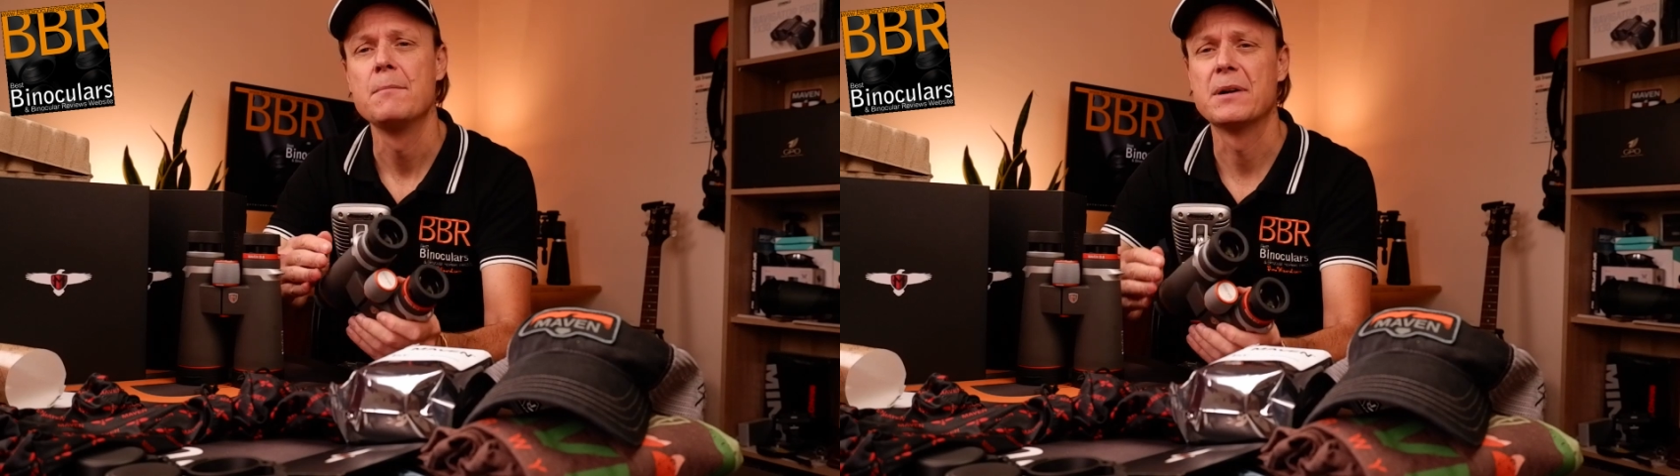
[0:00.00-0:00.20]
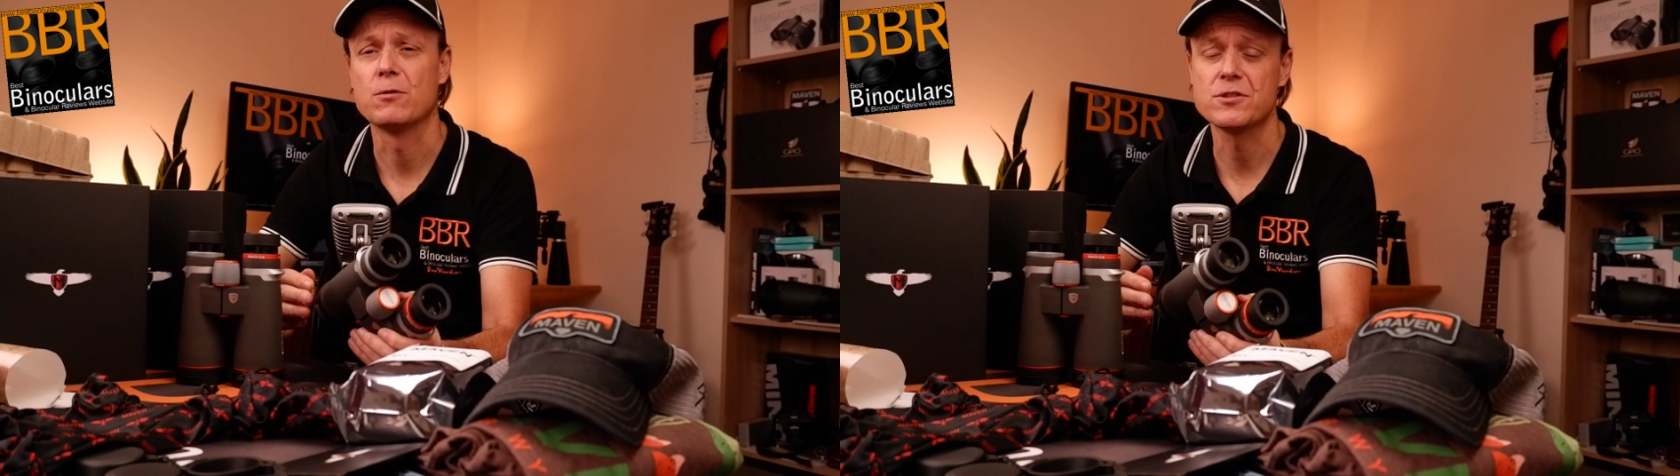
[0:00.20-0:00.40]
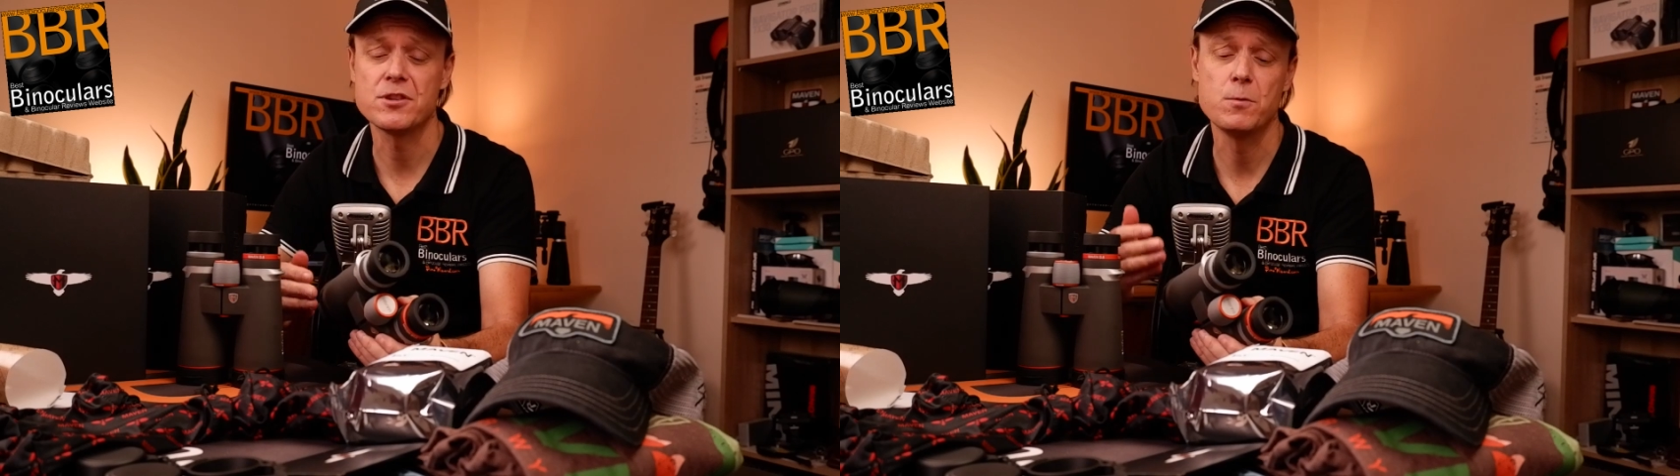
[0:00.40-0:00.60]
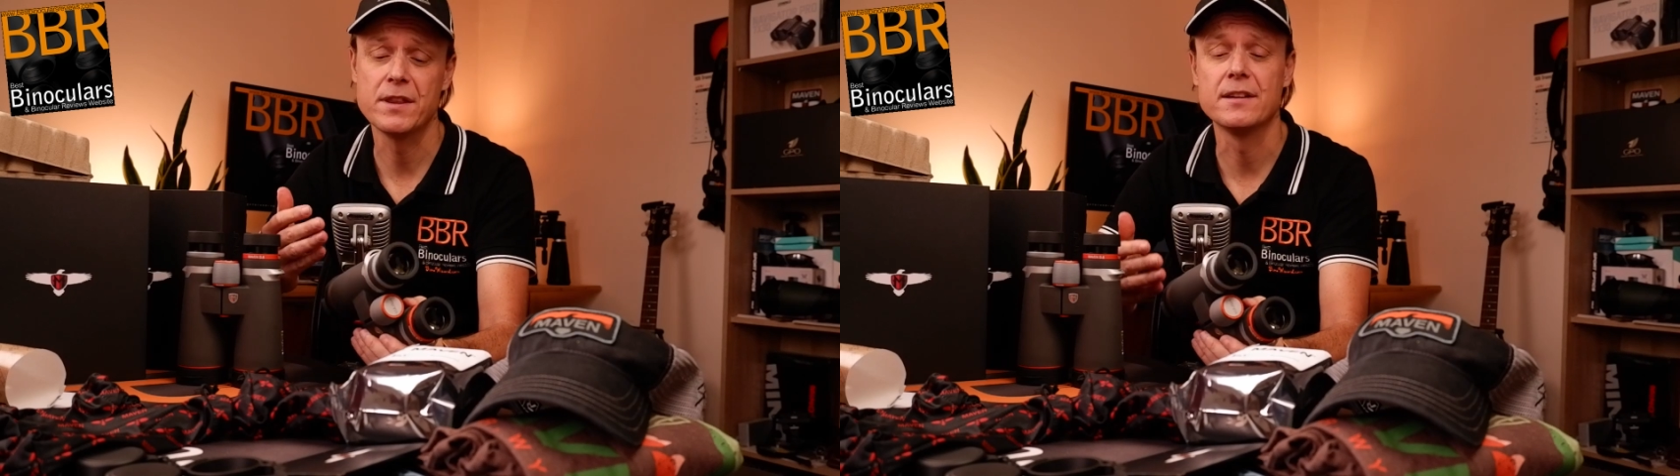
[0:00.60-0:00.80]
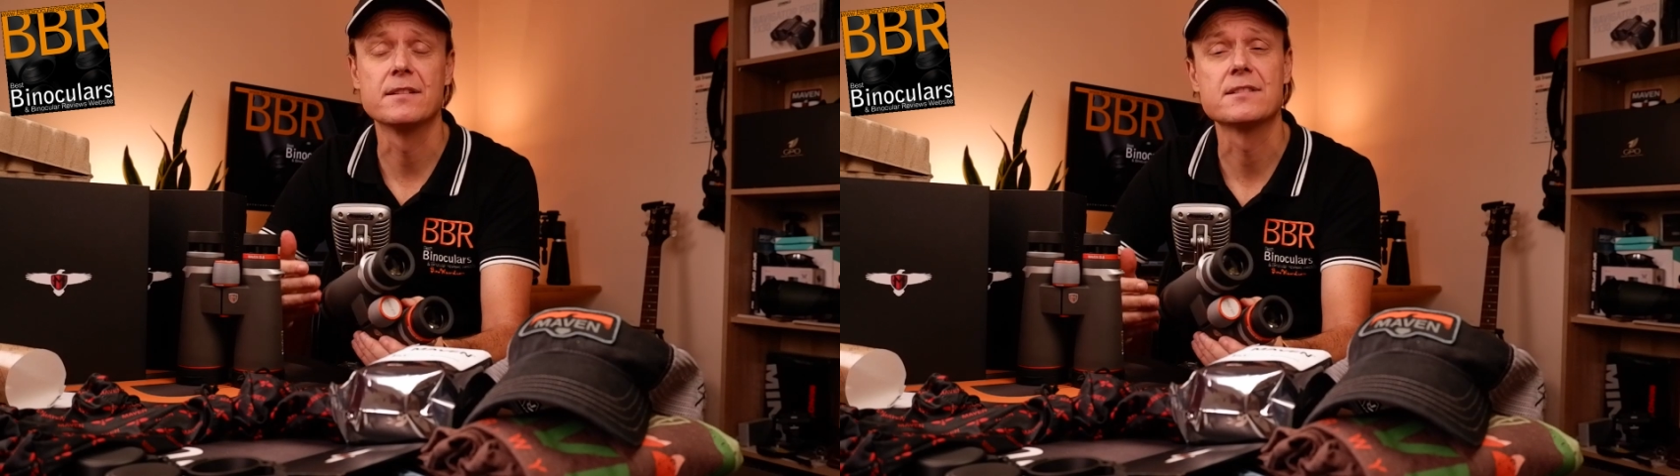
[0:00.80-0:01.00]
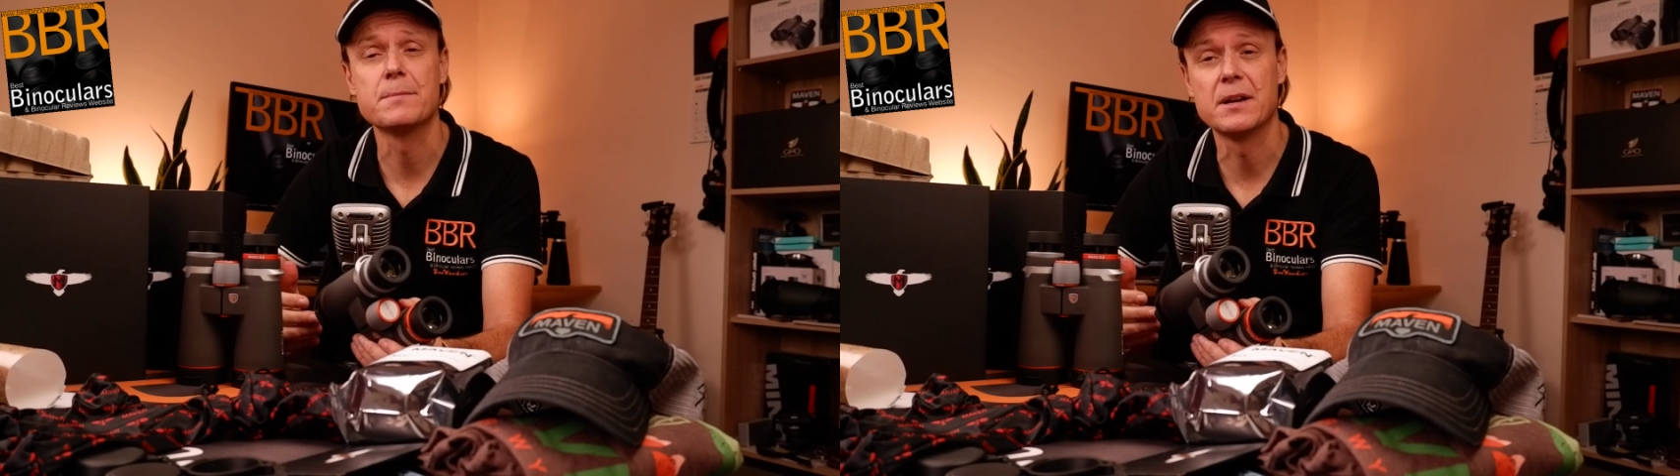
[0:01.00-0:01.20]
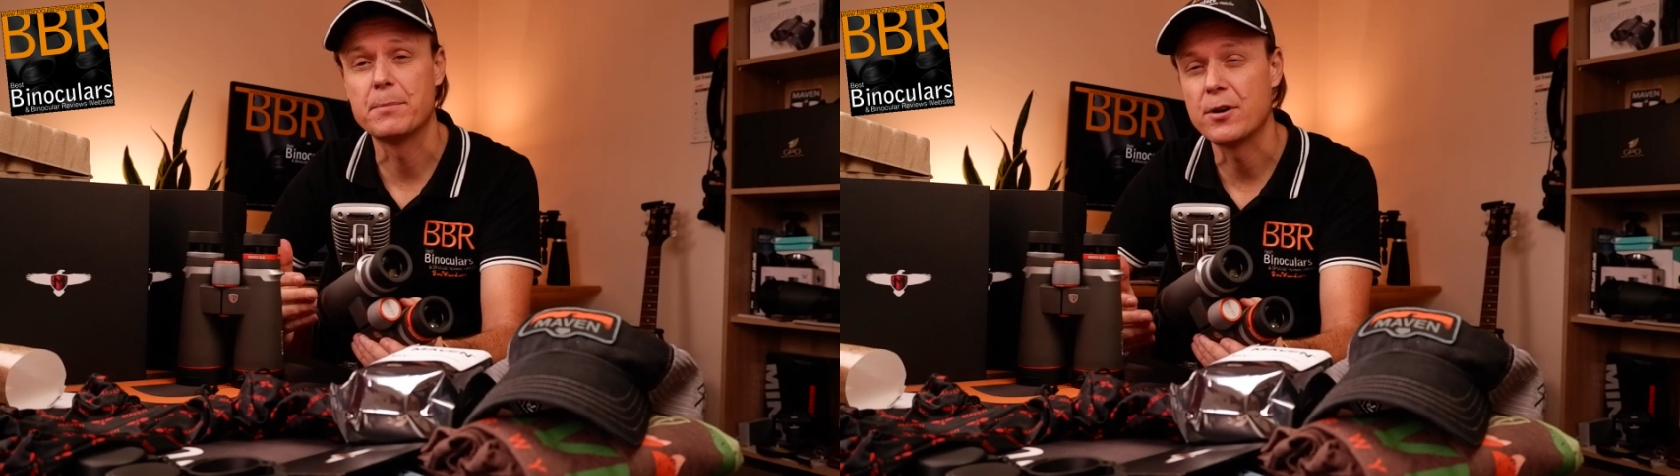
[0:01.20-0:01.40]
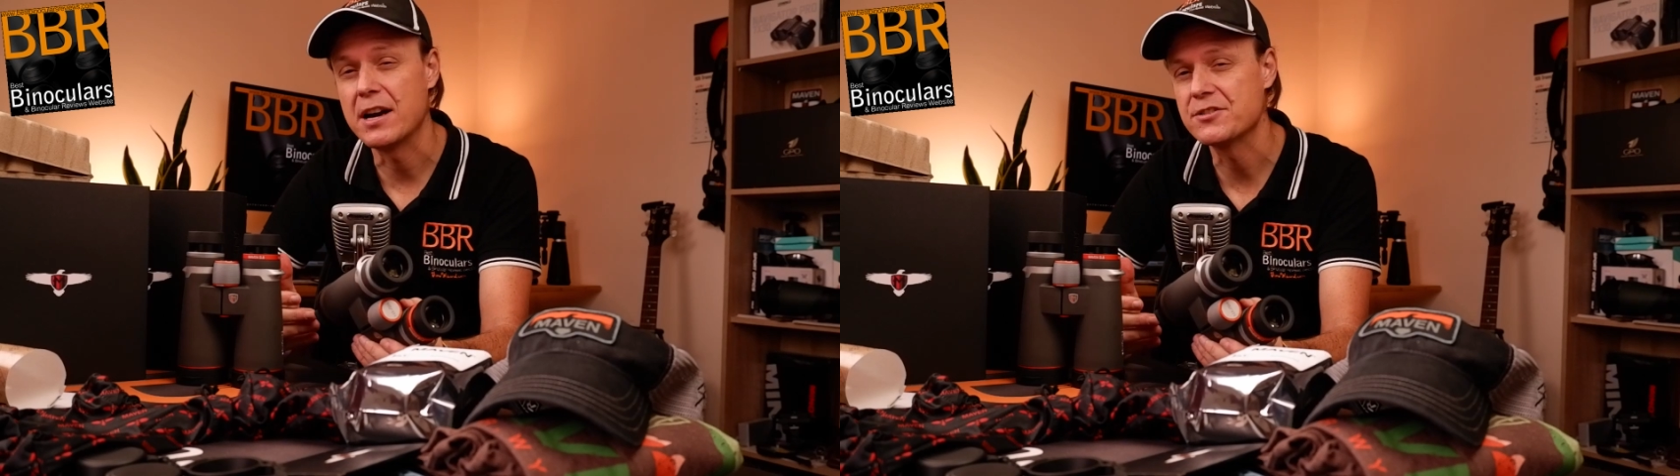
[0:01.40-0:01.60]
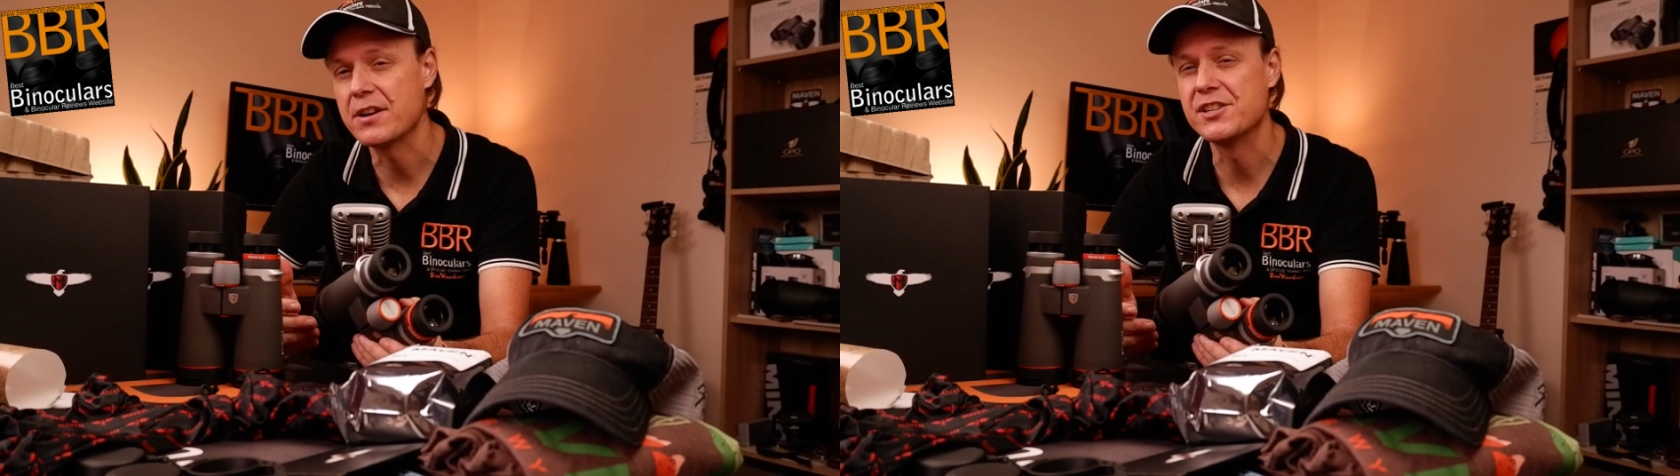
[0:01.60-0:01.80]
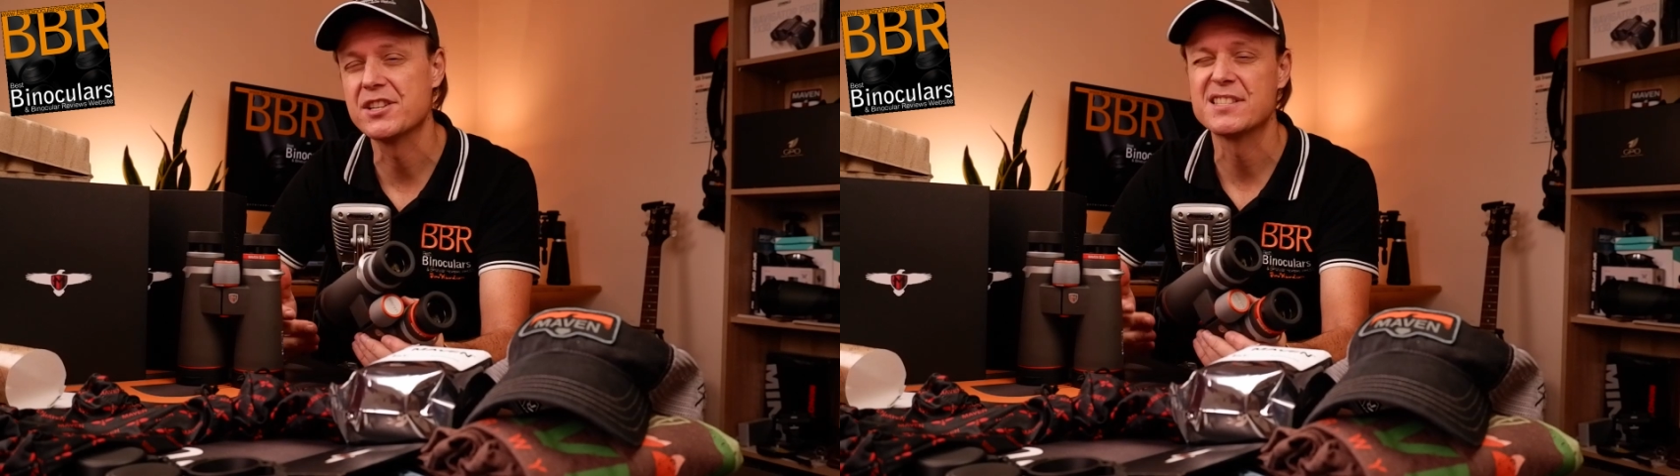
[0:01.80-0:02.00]
but also within similar price
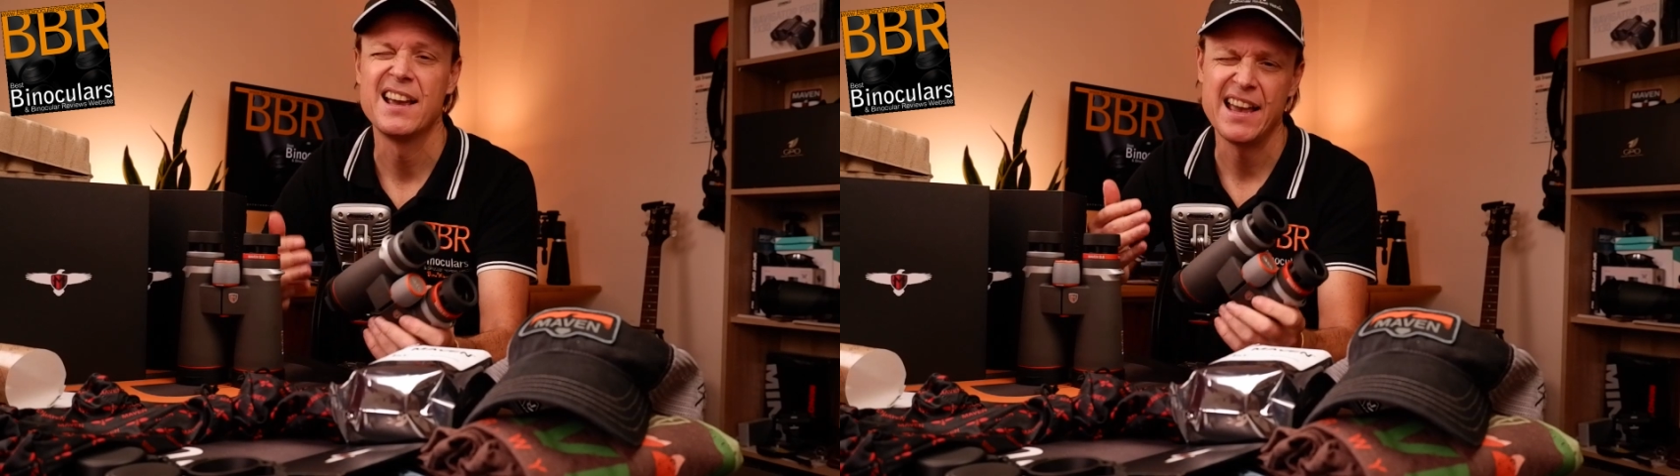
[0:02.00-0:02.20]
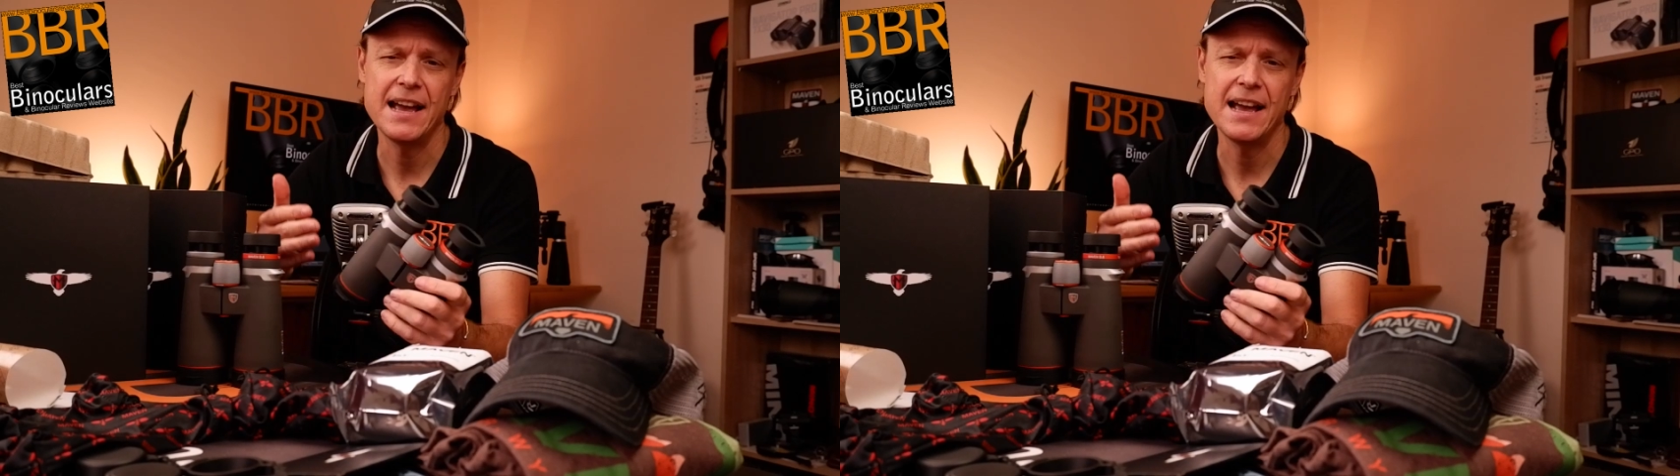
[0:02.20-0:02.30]
ranges.